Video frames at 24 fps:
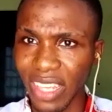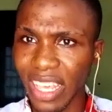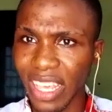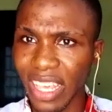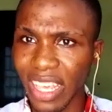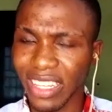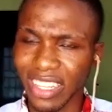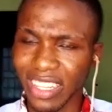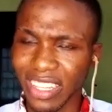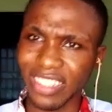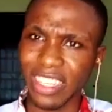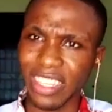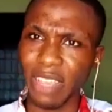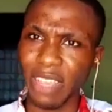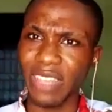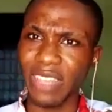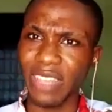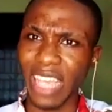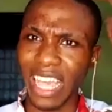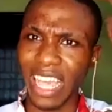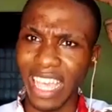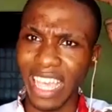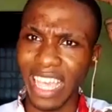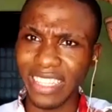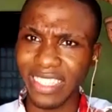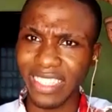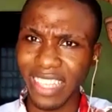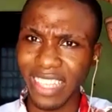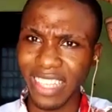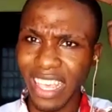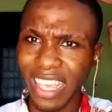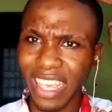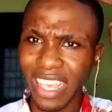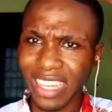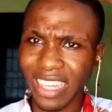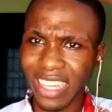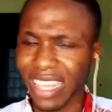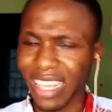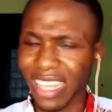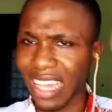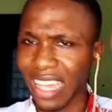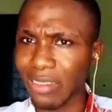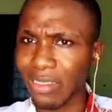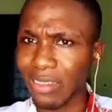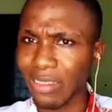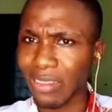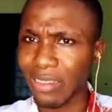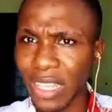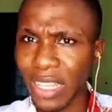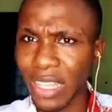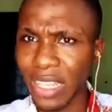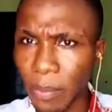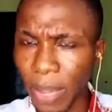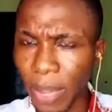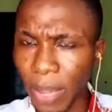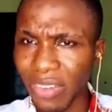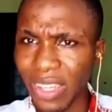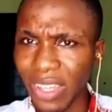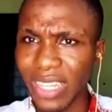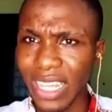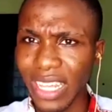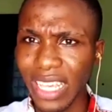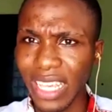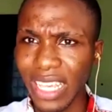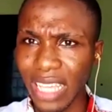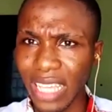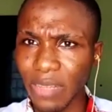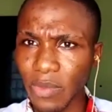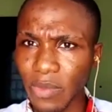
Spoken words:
They shaved their heads. They made them parade naked.